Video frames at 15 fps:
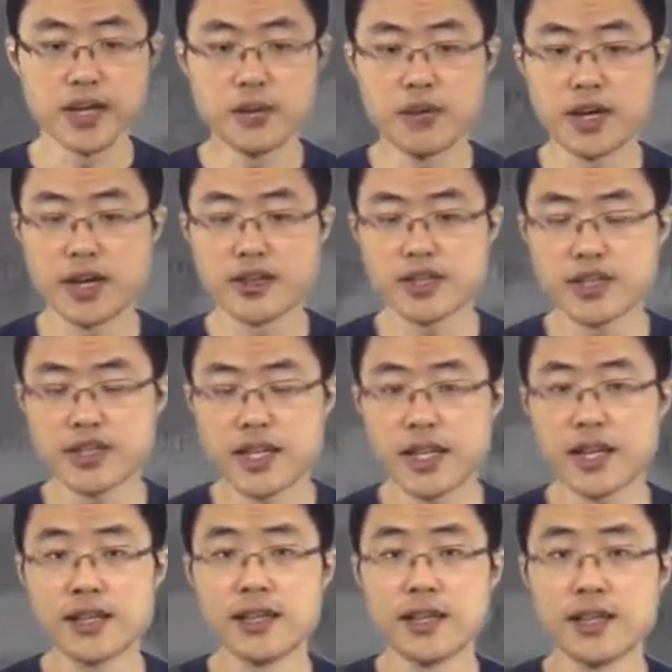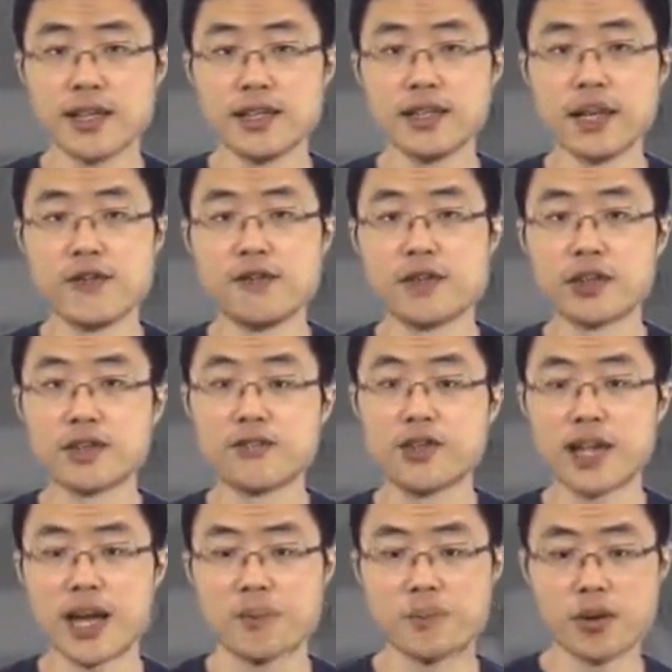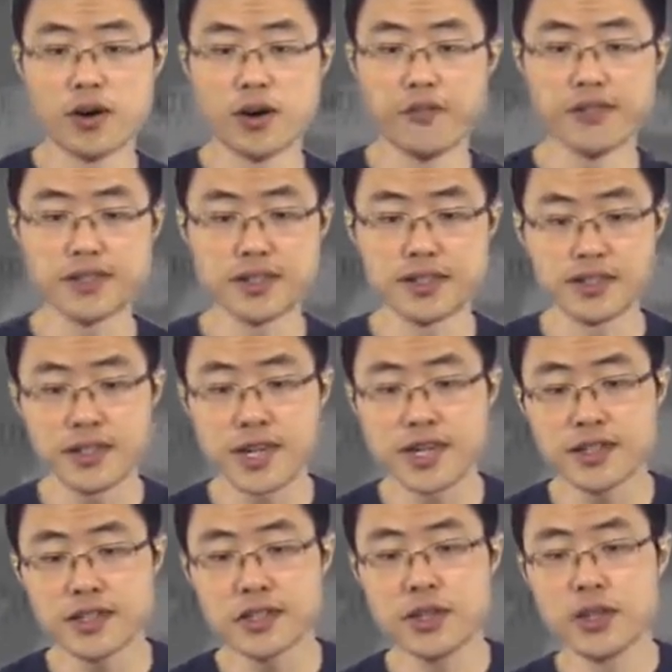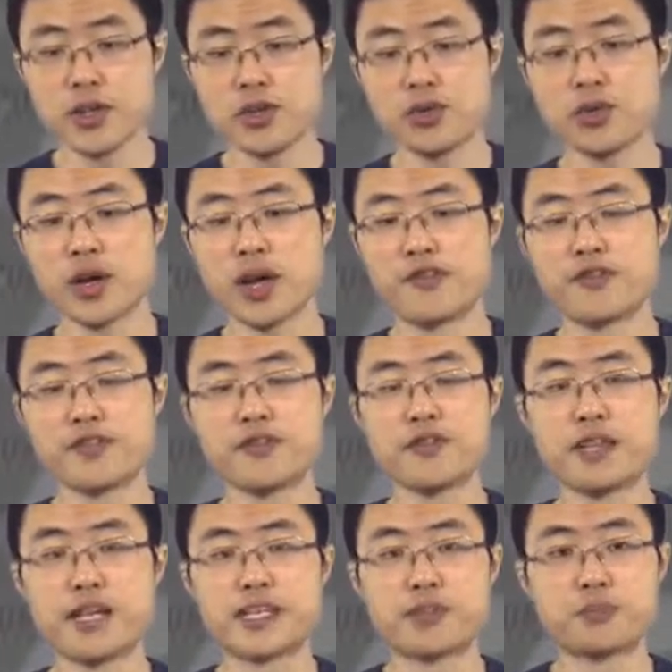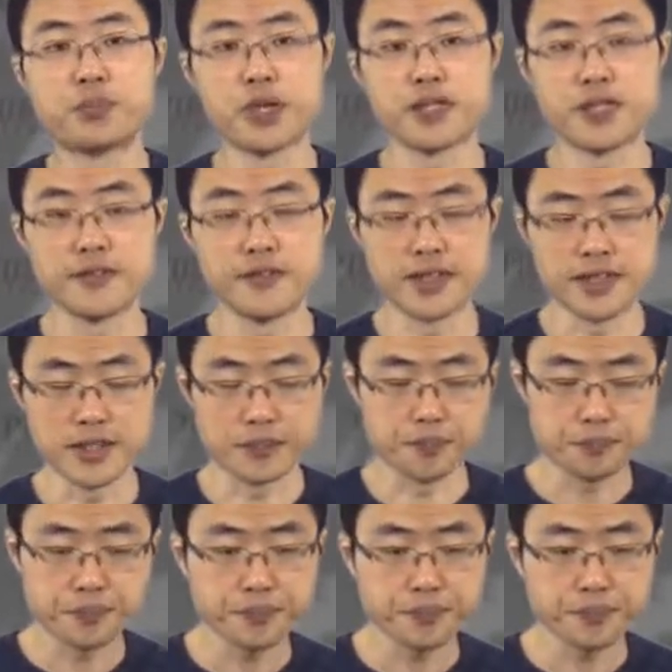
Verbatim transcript: Now we understand that for different hypothesis sets, you have different expressiveness.